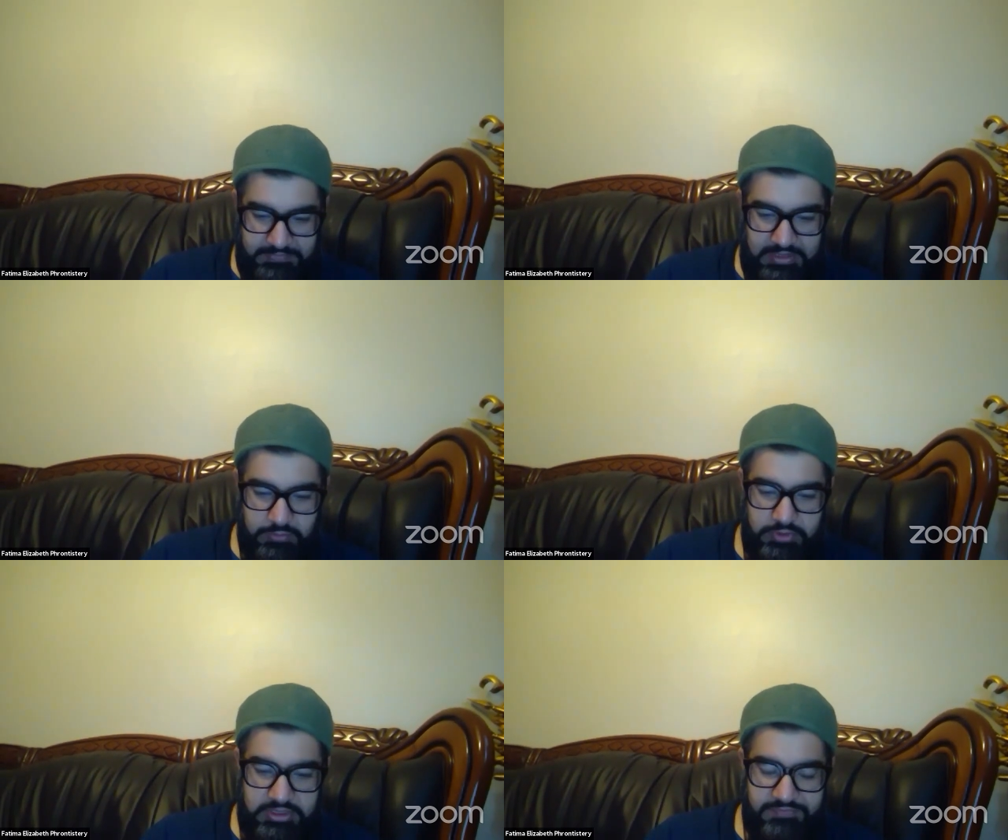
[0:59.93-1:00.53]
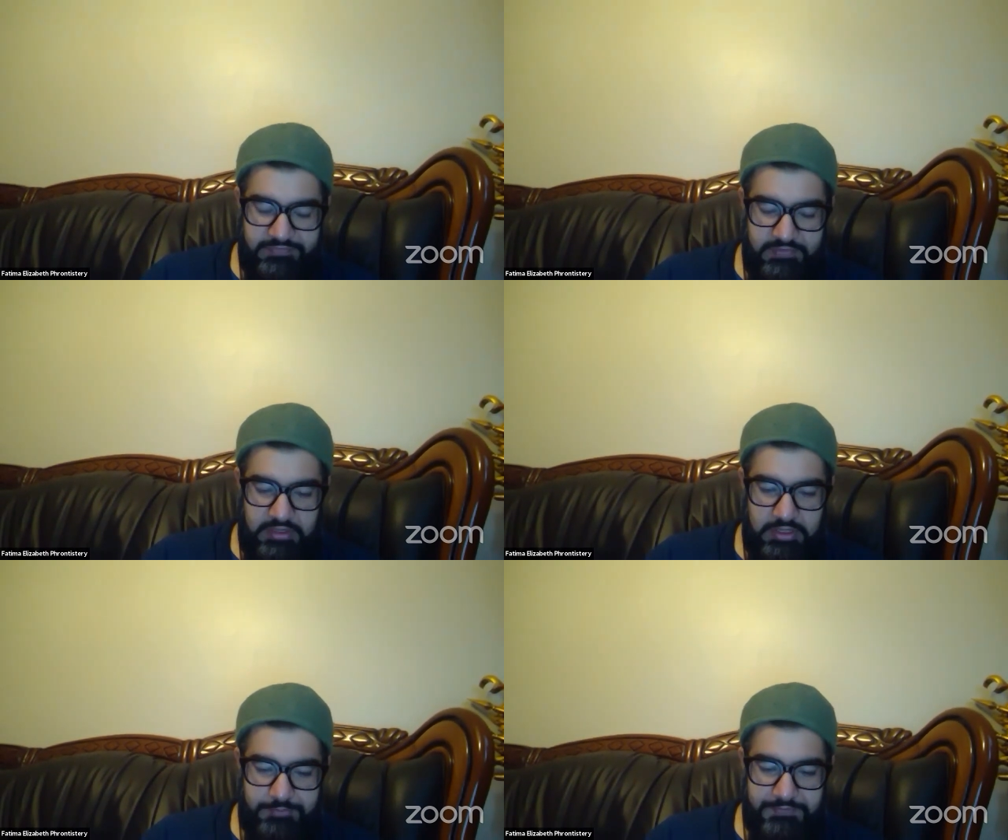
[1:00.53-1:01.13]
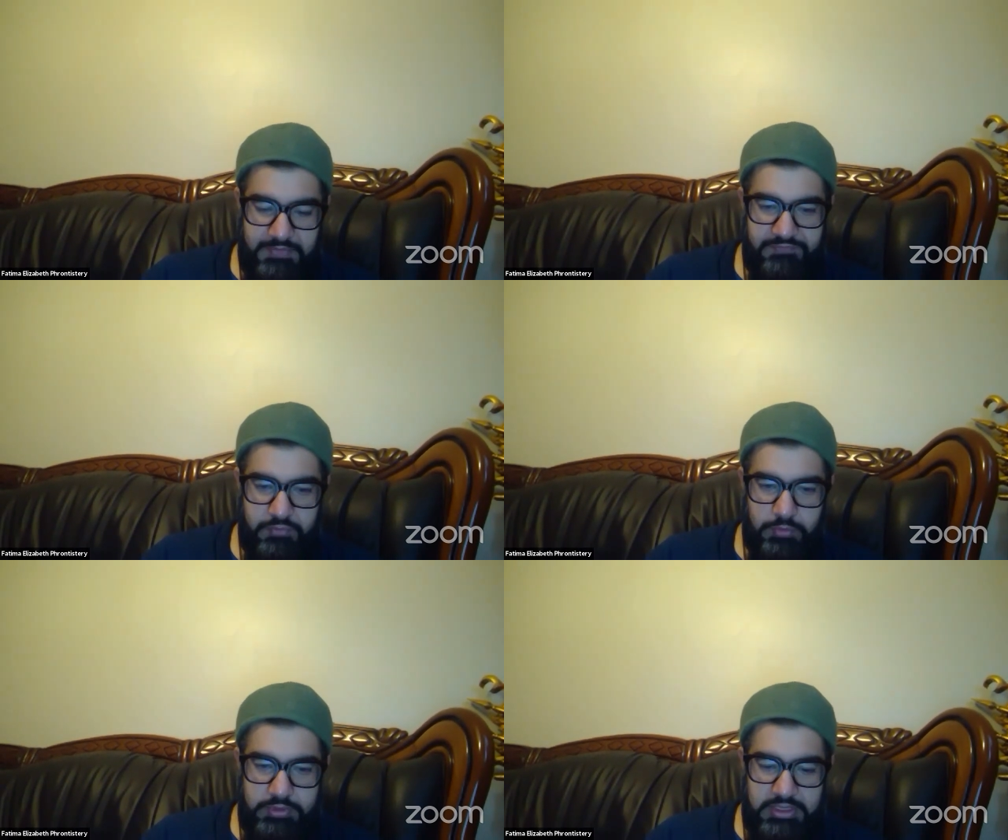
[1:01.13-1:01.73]
That would give
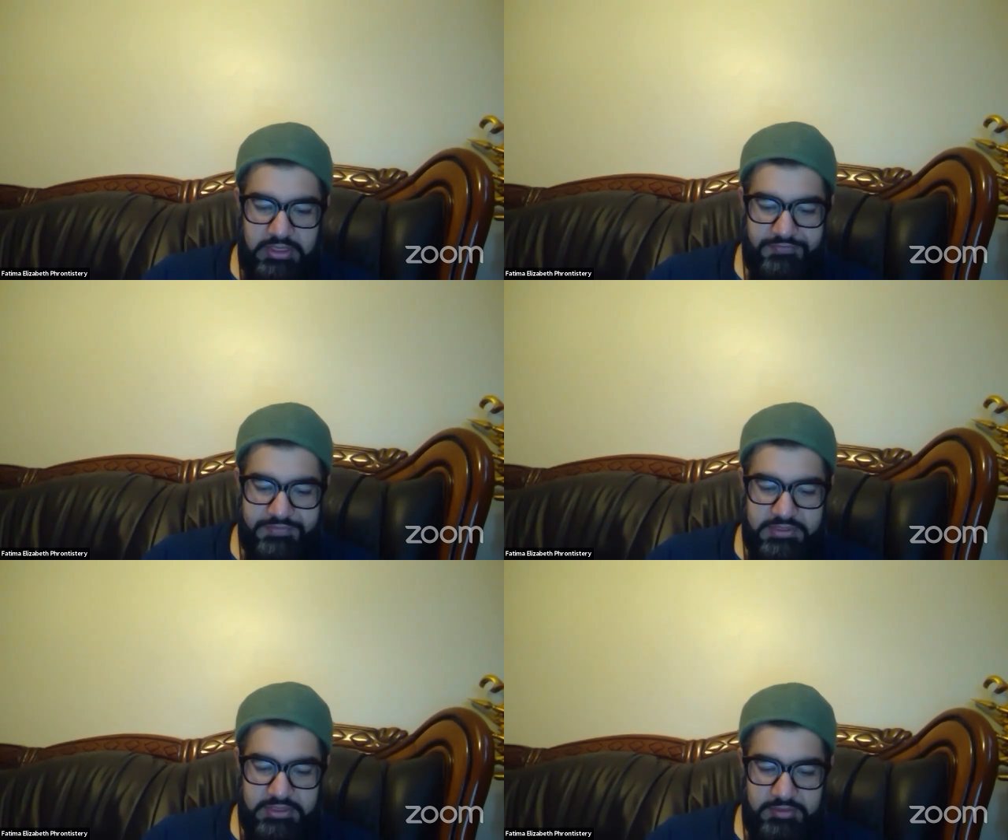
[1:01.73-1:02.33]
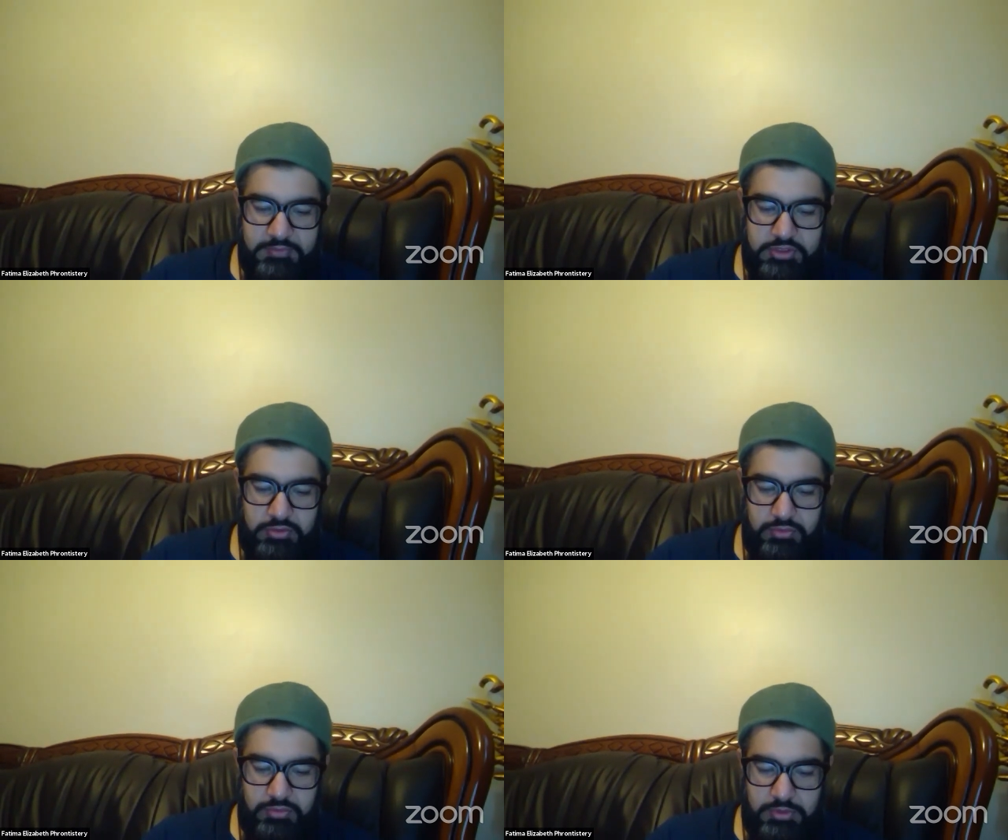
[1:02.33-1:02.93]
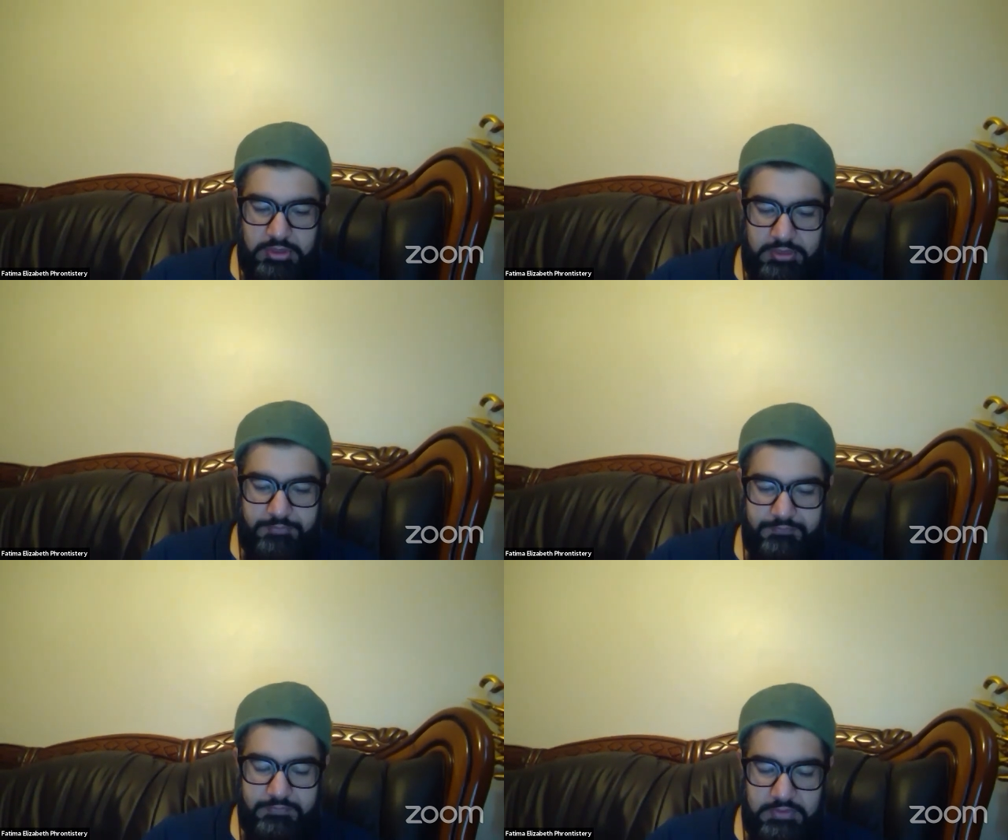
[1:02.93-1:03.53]
everyone enough time
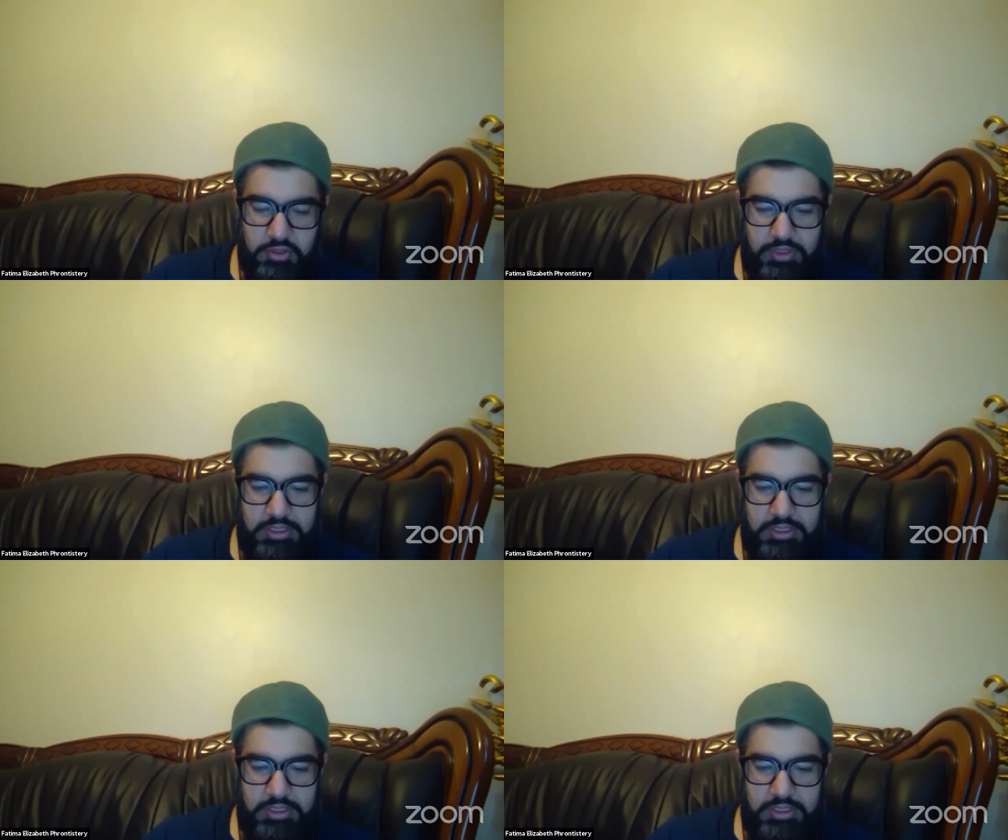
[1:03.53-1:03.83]
to log